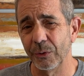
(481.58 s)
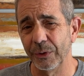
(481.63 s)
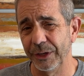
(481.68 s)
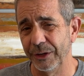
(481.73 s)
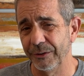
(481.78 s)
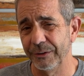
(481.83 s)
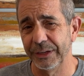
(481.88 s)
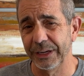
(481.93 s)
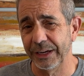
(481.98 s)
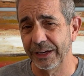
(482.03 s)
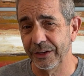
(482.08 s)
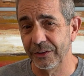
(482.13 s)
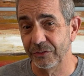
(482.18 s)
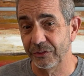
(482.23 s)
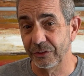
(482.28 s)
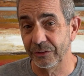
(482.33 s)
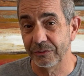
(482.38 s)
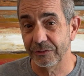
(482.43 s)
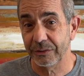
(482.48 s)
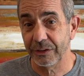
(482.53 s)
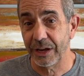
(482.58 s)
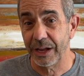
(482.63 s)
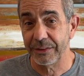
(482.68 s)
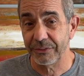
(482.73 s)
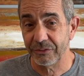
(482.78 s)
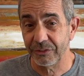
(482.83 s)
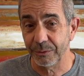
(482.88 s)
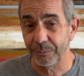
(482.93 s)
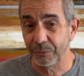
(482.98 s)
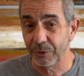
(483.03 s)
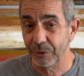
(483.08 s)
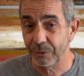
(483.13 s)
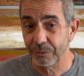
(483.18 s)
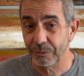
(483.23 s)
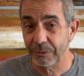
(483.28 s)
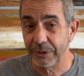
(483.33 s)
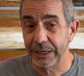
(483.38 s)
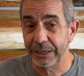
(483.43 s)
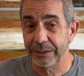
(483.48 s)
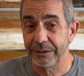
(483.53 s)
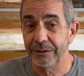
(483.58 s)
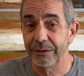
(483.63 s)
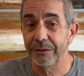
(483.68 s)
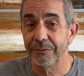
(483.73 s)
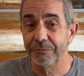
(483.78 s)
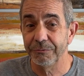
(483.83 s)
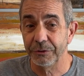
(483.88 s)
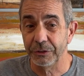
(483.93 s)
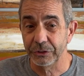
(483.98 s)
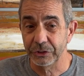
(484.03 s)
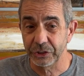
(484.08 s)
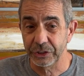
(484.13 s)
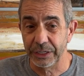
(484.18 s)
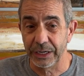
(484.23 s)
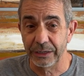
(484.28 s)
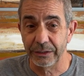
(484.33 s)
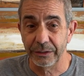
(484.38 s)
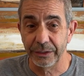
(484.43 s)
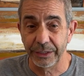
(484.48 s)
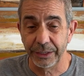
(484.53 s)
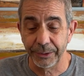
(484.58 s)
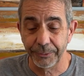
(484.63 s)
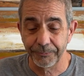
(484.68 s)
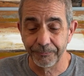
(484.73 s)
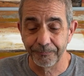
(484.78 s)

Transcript: area because it's got some great functionality.